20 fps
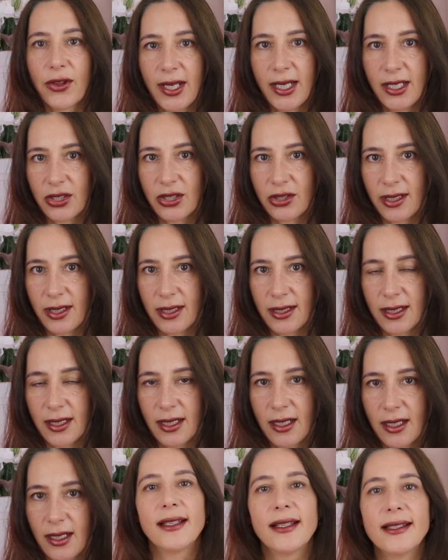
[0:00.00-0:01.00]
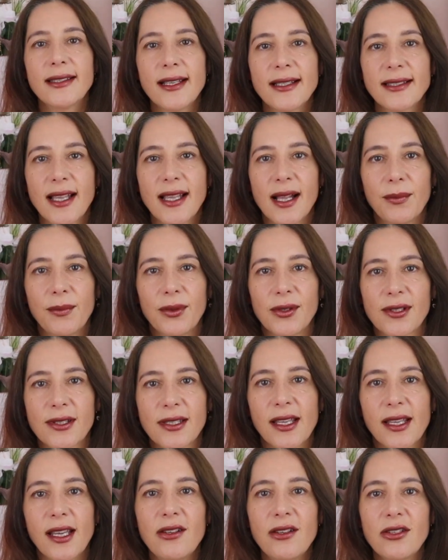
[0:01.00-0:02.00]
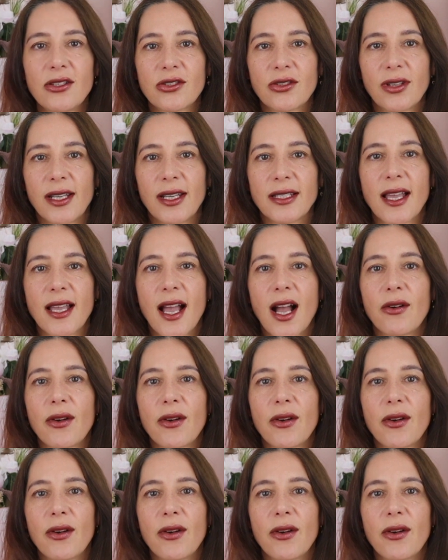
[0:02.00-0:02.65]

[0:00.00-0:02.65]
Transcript: the interest. These examples illustrate